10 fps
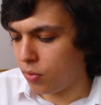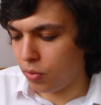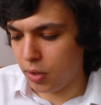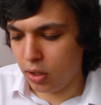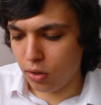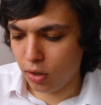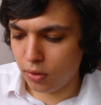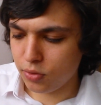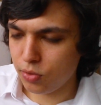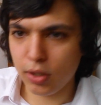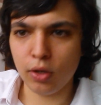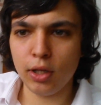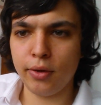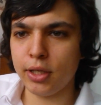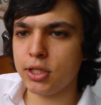What we got? So we got
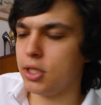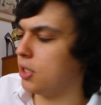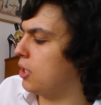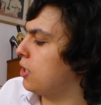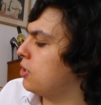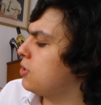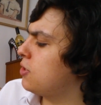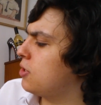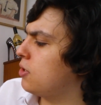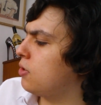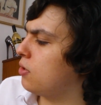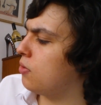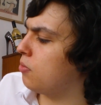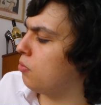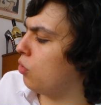lyrics in this.
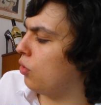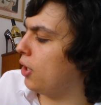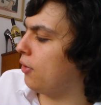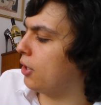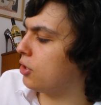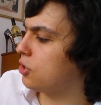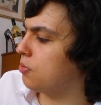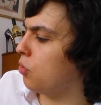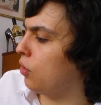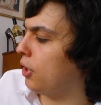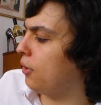More lyrics, and